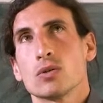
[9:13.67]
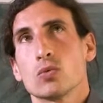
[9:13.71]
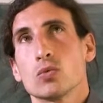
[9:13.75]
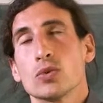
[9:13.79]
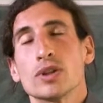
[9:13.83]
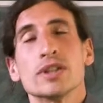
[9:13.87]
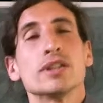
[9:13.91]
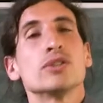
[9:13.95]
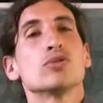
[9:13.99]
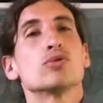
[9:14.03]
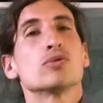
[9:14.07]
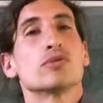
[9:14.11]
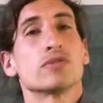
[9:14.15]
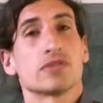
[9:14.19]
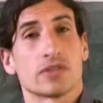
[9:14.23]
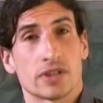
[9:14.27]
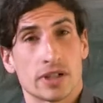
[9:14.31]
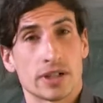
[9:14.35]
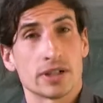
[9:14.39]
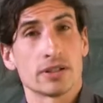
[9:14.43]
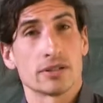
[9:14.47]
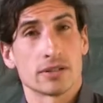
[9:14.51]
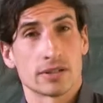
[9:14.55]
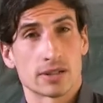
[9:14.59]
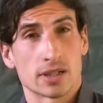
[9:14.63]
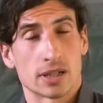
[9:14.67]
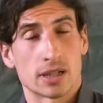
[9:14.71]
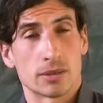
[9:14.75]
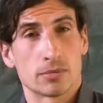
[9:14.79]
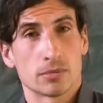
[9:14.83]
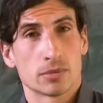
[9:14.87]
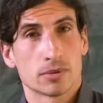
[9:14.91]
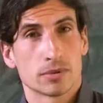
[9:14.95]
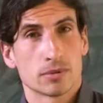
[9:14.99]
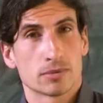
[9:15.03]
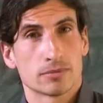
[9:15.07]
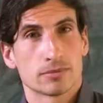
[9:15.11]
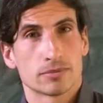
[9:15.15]
We need to find the time
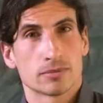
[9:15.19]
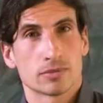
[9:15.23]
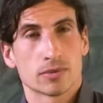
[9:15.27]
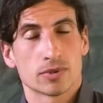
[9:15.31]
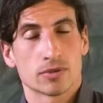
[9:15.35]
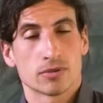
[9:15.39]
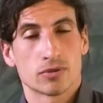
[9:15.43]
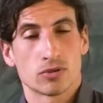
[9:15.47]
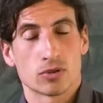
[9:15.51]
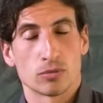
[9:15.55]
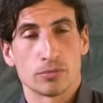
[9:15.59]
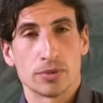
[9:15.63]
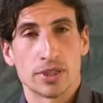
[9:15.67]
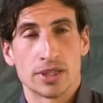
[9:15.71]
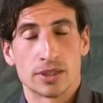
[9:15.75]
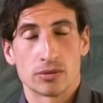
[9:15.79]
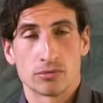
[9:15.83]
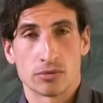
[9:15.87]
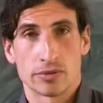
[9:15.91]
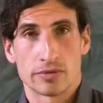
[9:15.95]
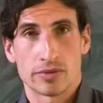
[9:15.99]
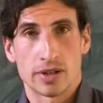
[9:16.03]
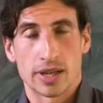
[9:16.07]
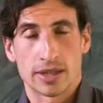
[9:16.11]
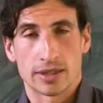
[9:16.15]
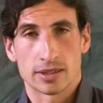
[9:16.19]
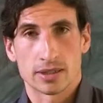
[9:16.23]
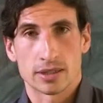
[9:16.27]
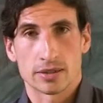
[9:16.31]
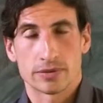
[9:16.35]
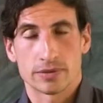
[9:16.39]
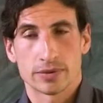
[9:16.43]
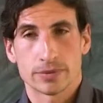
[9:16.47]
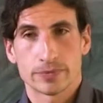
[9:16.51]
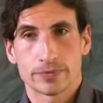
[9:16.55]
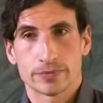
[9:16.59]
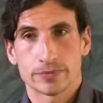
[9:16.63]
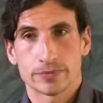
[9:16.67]
for being reflexive.